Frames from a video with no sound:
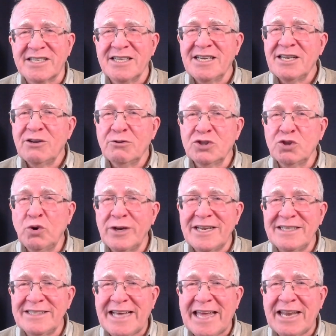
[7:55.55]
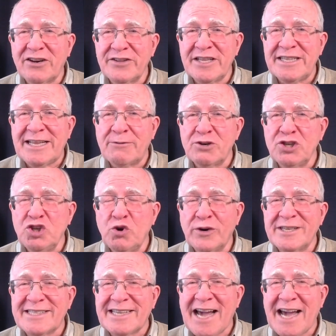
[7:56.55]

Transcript: It was only later that they were known as